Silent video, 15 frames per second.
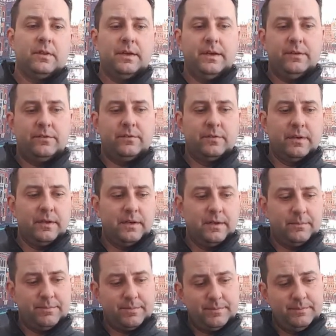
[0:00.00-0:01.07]
light
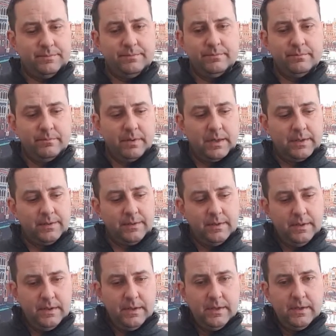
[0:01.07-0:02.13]
setup but
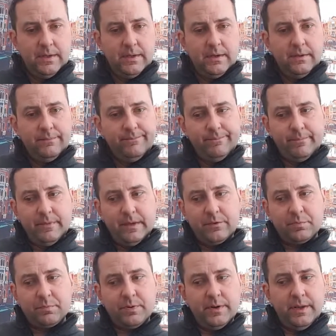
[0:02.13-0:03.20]
it's
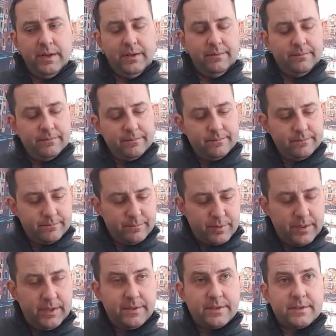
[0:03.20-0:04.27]
pretty
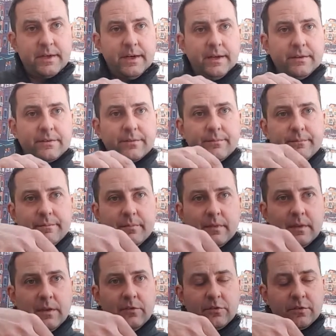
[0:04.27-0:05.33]
pretty tight
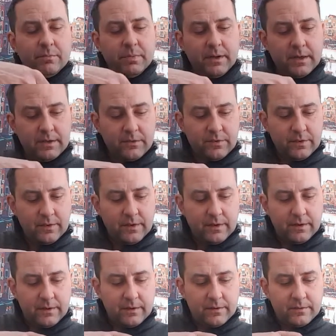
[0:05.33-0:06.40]
these spots in
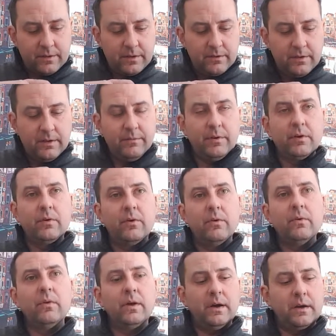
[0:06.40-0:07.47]
here don't give you a
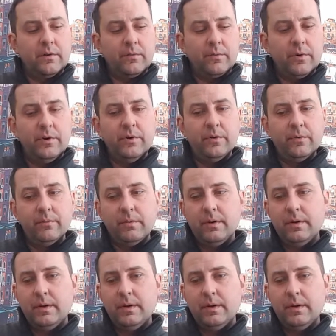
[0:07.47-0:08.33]
whole lot of room